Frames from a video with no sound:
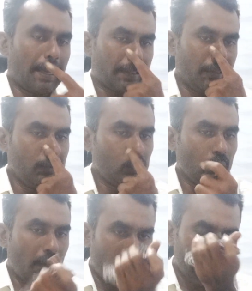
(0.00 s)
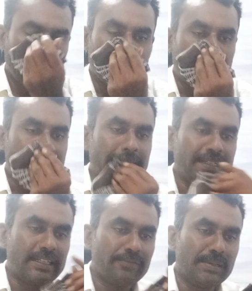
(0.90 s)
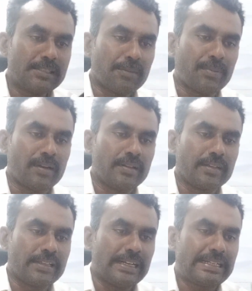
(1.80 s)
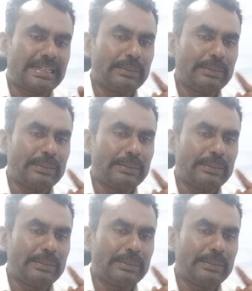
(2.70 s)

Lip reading: According to R.K. Merton, it depends upon a